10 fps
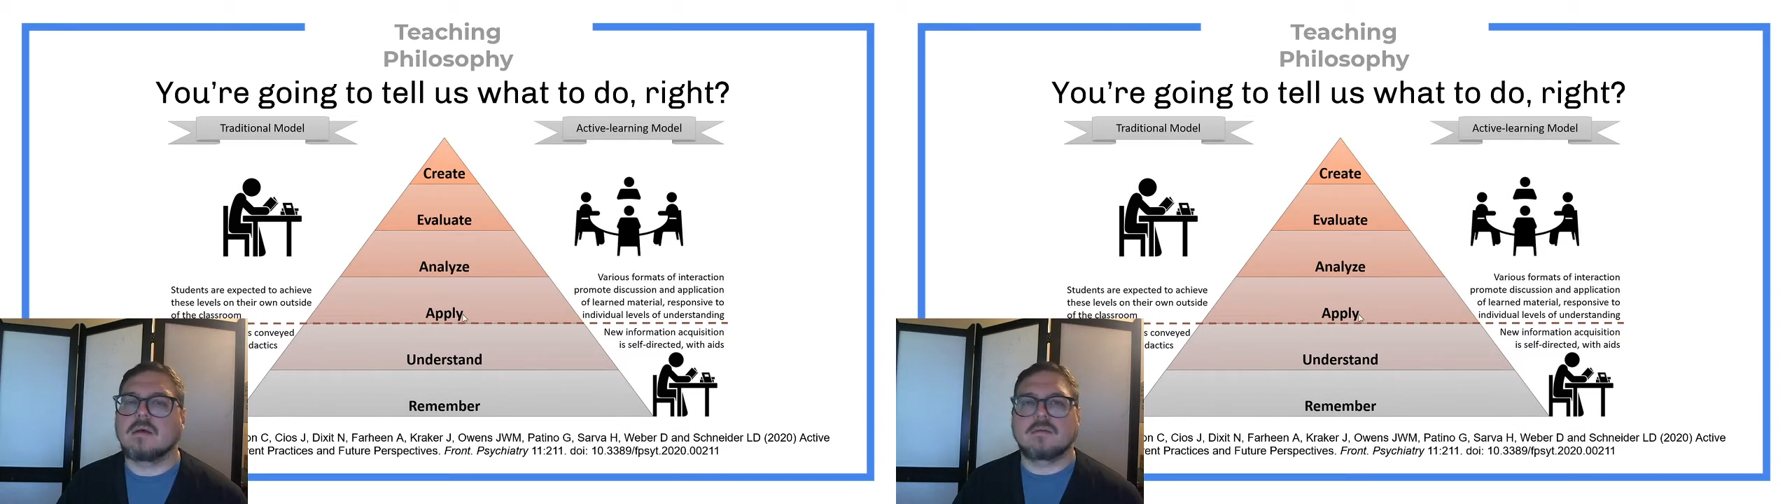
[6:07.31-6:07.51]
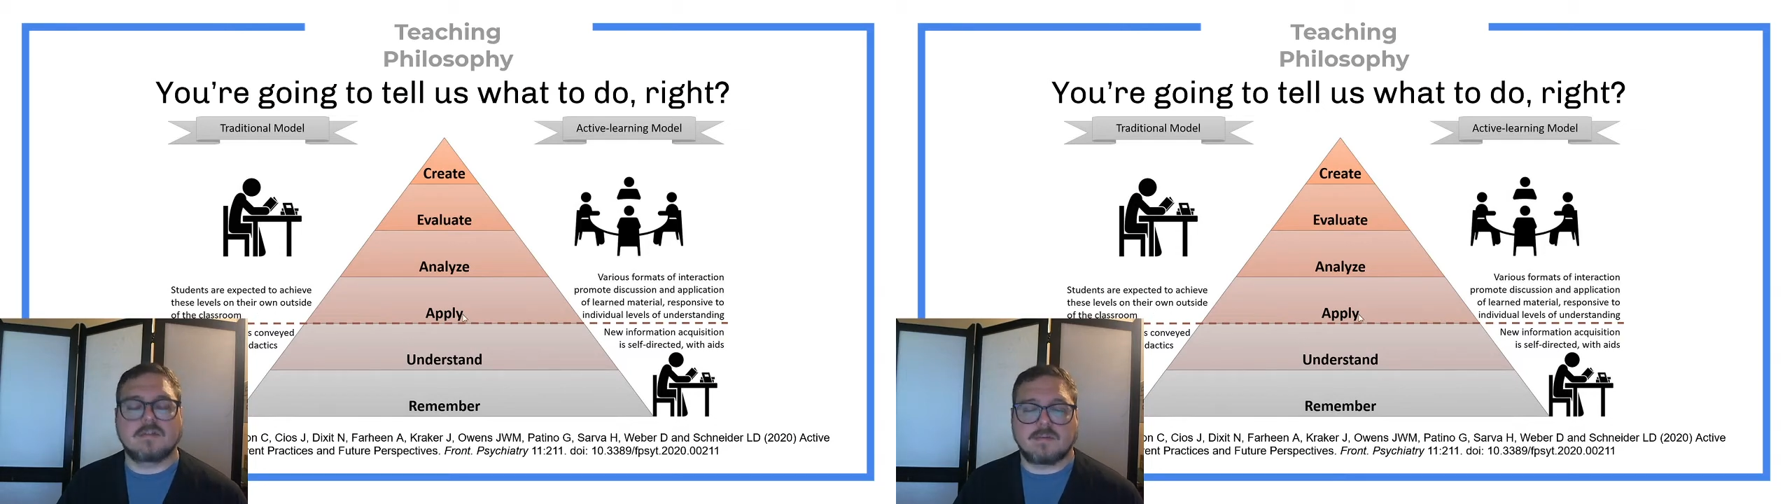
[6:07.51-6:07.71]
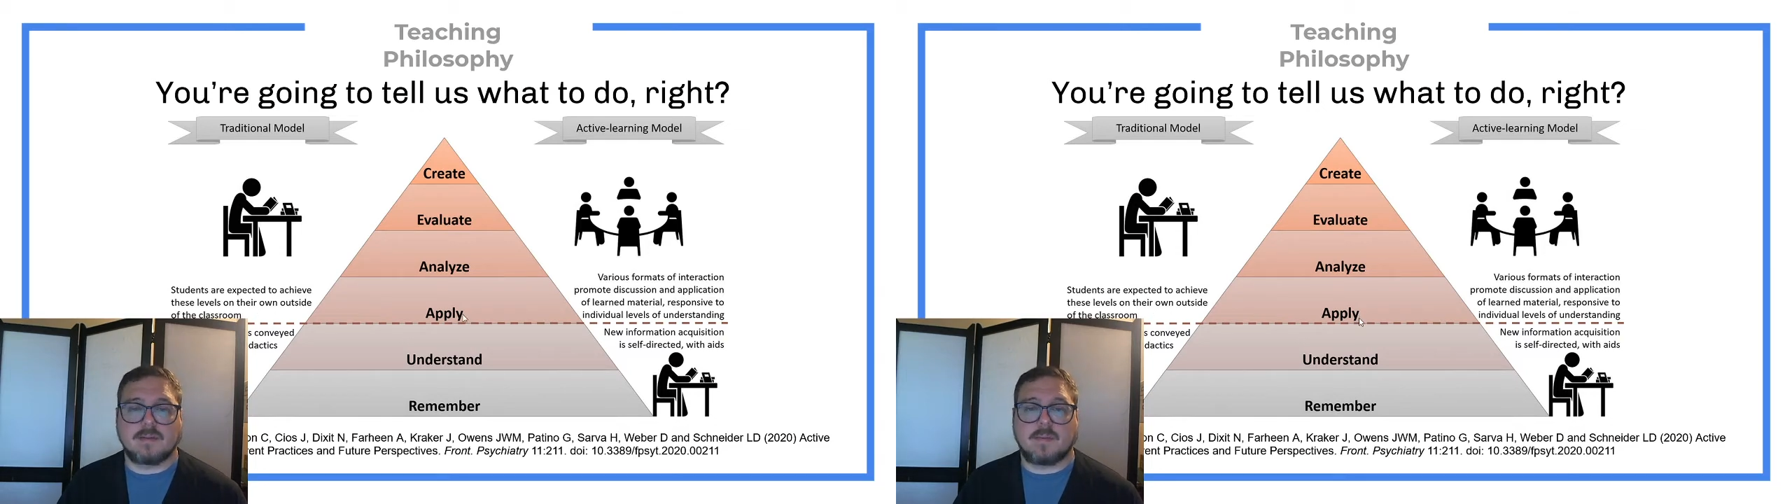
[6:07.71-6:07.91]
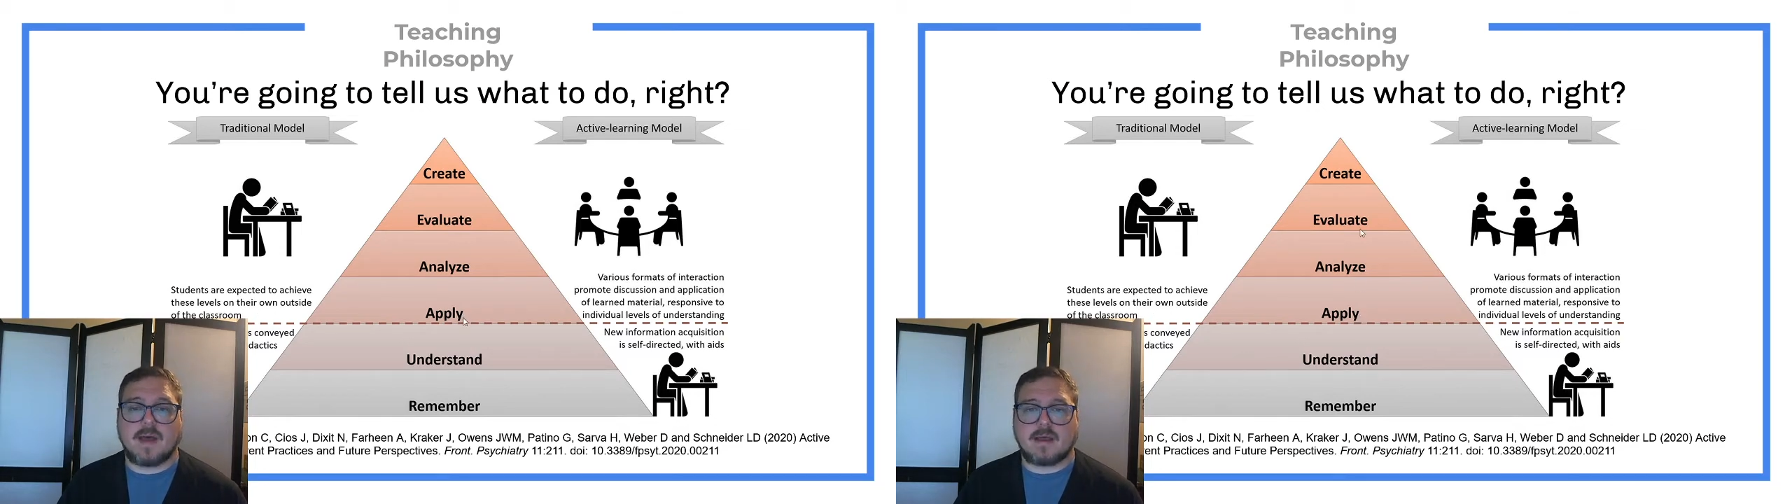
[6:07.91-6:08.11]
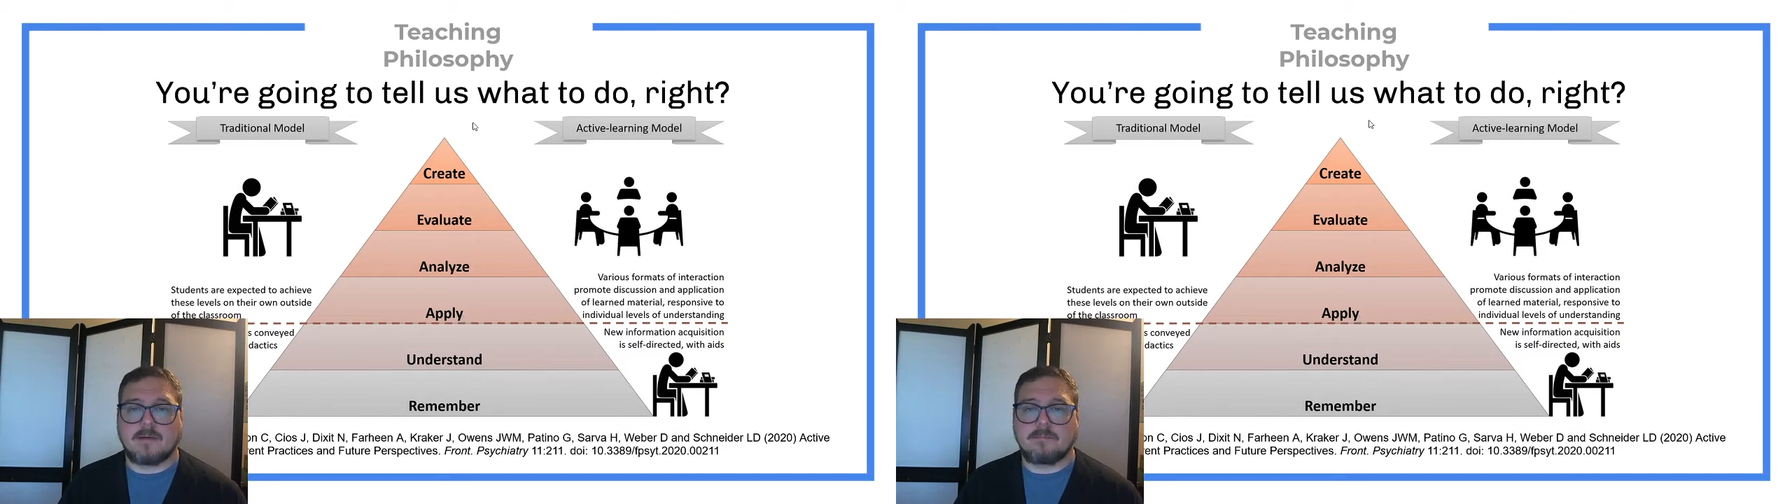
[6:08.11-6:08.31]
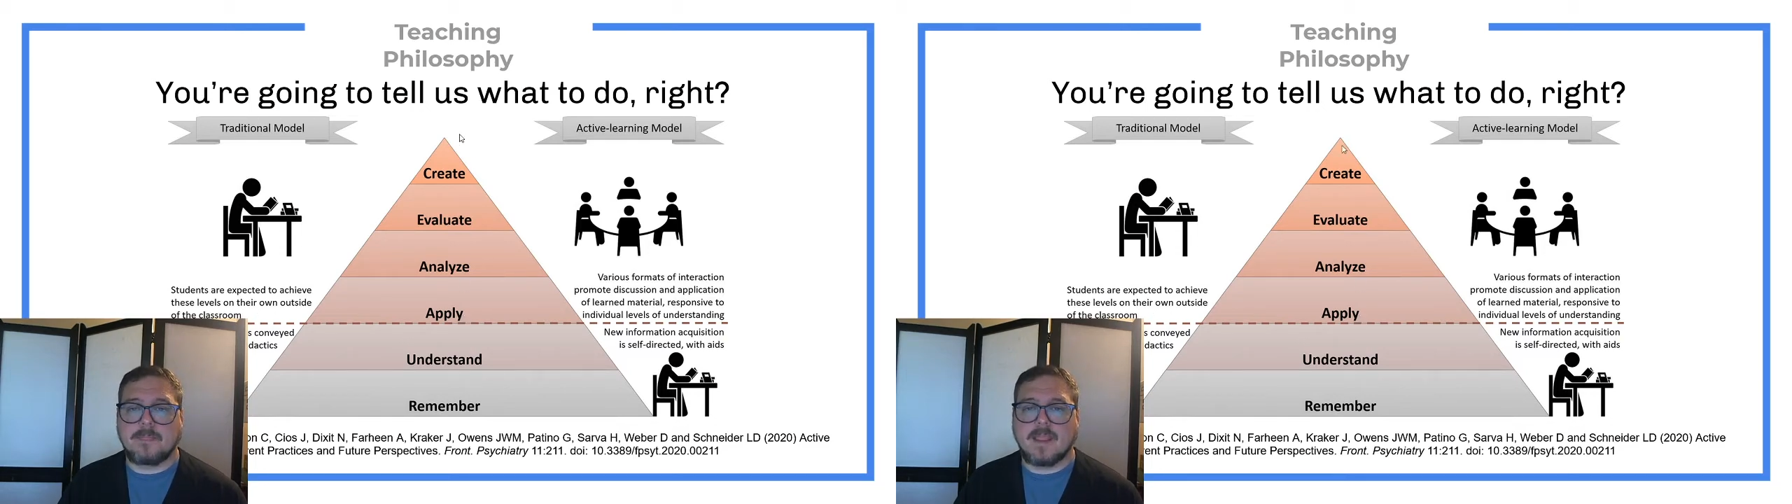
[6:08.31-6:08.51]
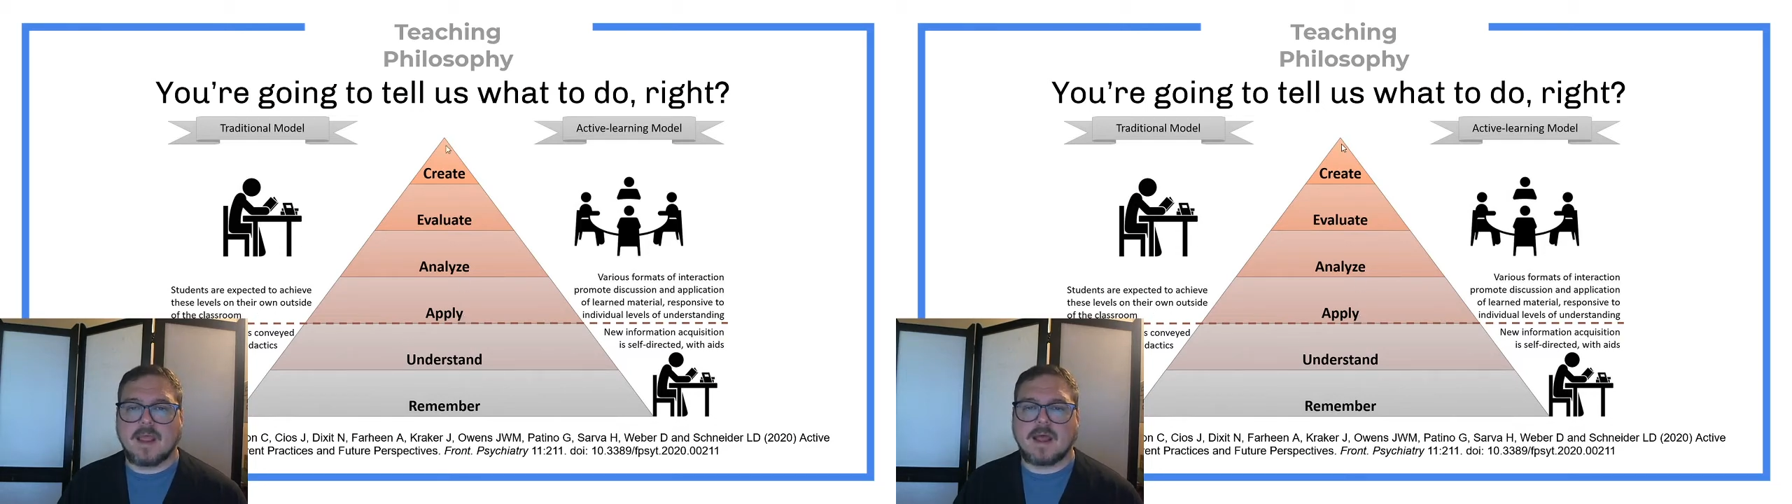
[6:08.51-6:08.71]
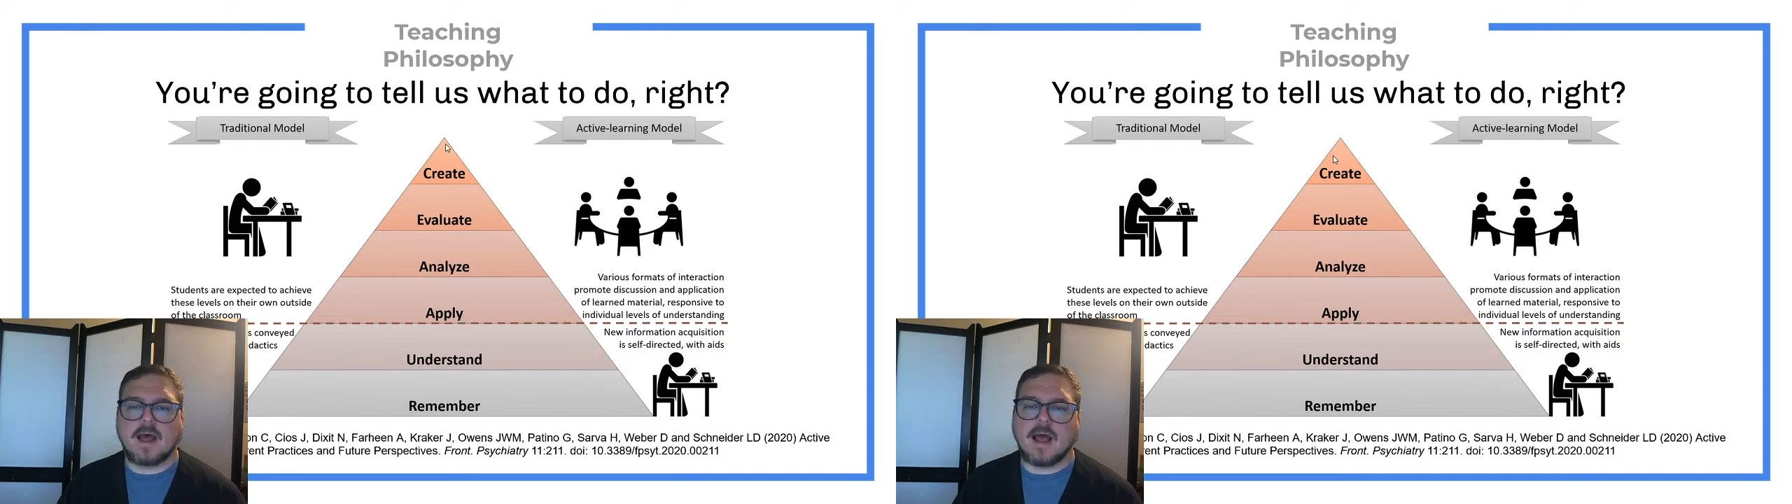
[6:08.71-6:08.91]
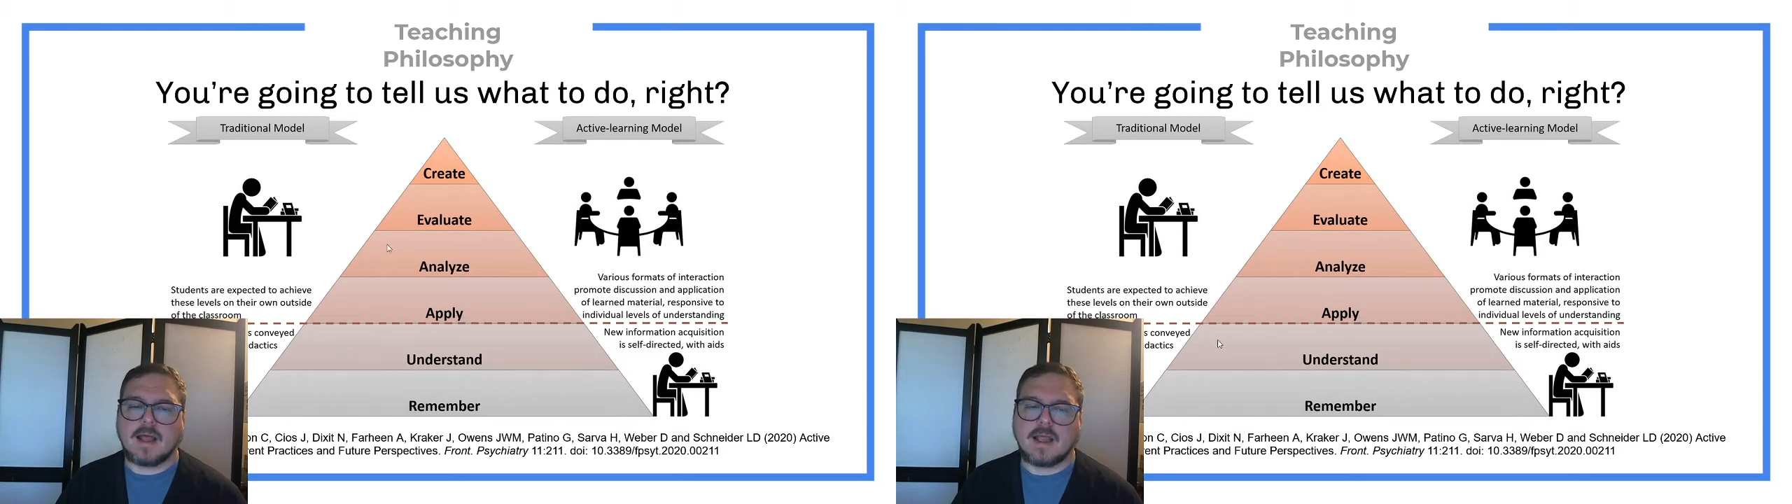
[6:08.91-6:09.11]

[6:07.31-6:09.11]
Excuse me, let me back up. Uh,